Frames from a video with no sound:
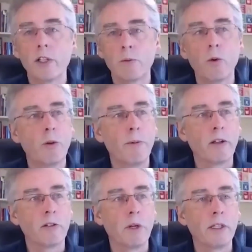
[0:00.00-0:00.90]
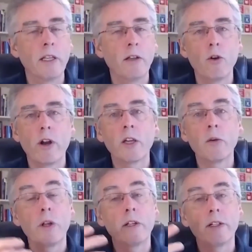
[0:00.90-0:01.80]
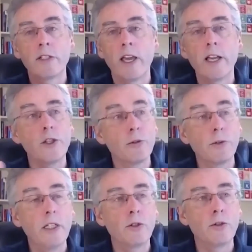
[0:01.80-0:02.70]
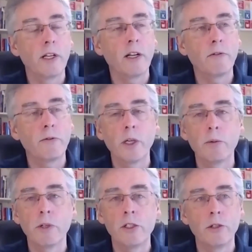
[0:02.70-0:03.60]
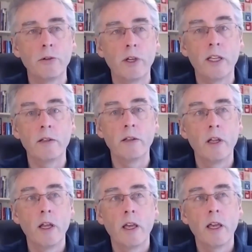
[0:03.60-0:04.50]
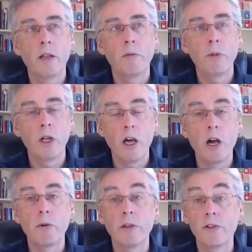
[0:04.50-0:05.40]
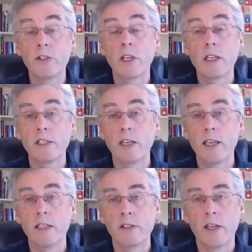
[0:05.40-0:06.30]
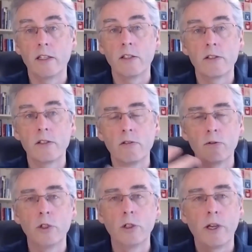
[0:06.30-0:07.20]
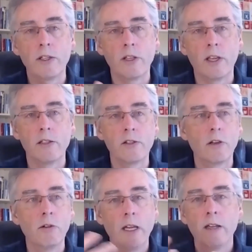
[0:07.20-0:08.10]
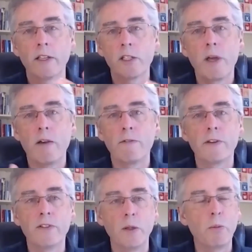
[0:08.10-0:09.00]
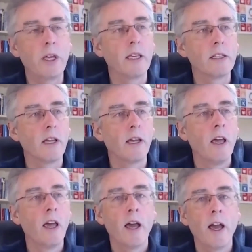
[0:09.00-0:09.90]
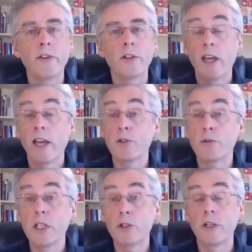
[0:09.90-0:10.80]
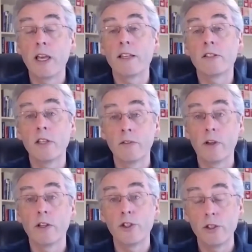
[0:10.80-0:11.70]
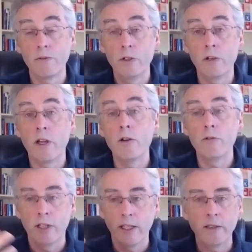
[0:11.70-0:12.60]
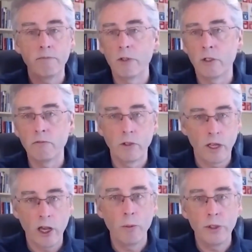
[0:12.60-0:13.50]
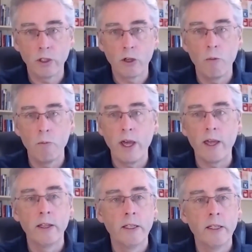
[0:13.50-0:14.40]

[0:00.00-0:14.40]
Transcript: small amount of money. Or I can plant a tangerine tree, and I frequently do, in Malawi for 68 cents. These are all US cents. So that's about 50p, isn't it? And the tangerine tree has the advantage of not only, helping to combat